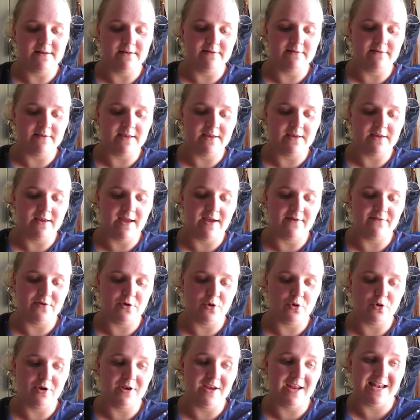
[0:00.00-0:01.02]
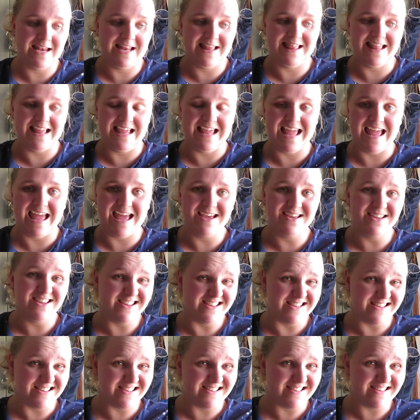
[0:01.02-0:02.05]
honestly haven't gotten anything
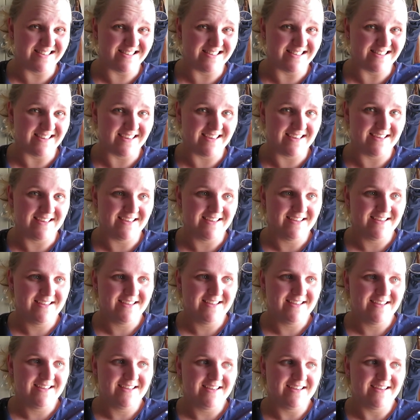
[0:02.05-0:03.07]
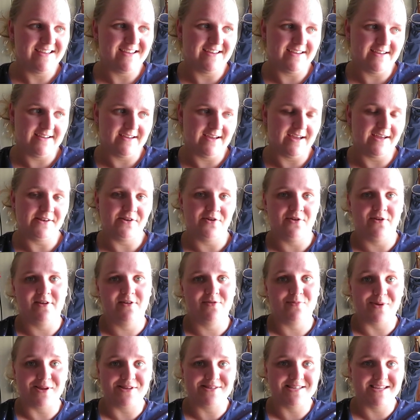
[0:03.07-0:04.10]
else. Uh, I don't
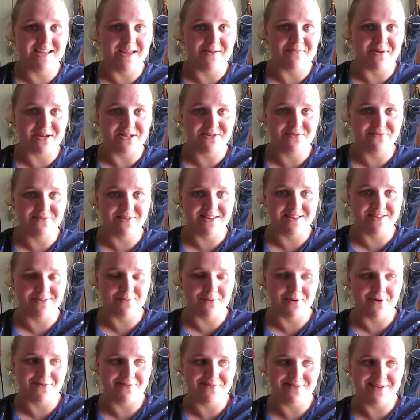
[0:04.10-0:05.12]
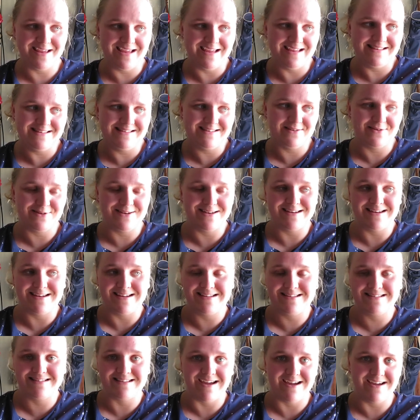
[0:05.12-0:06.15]
expect to get much for this birthday. It's an
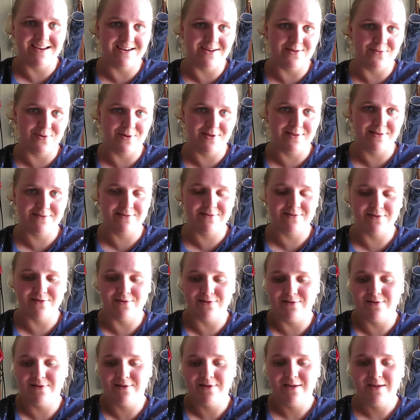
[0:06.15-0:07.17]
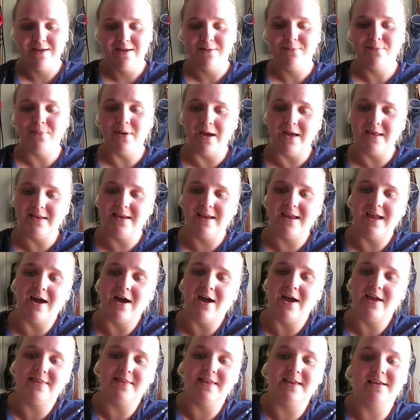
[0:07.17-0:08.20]
exciting one, so but
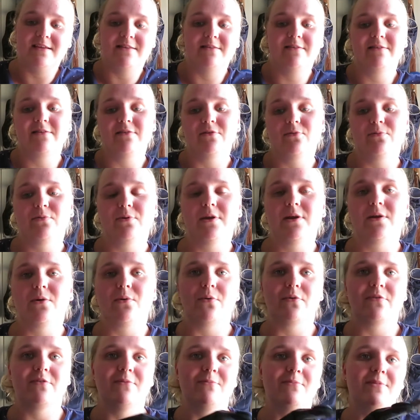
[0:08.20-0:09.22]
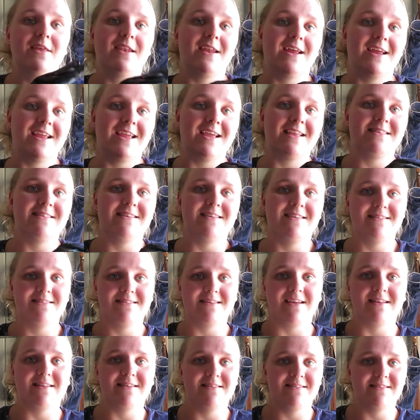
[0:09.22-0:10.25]
I think it's still pretty awesome that I get this
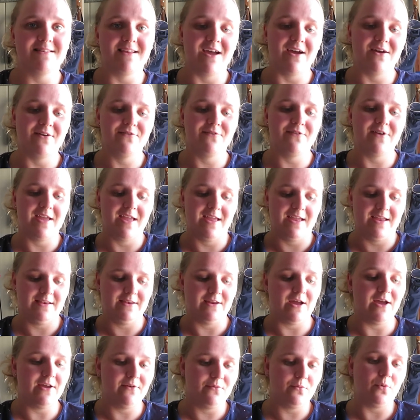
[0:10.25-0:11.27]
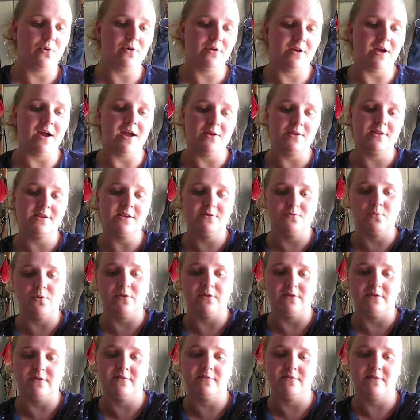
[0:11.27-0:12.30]
kind of stuff. And I want, I did
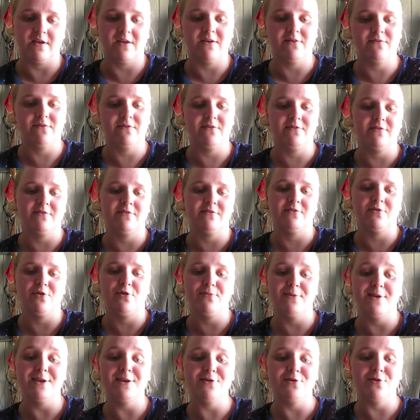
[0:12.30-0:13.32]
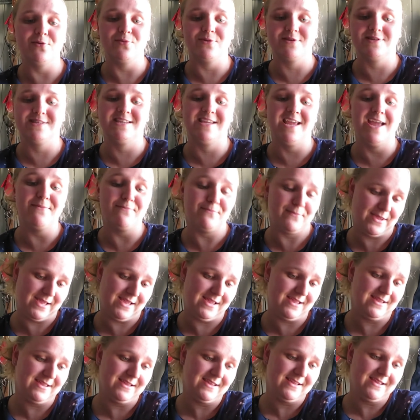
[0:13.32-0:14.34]
want this stuff. It's just nobody knew what to get
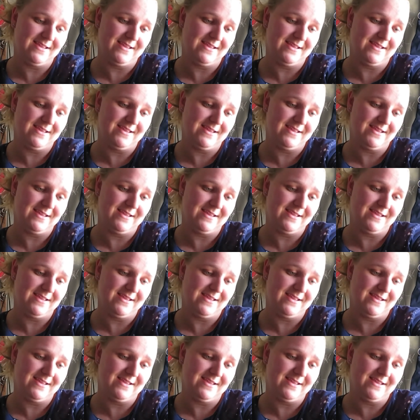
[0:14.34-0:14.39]
me.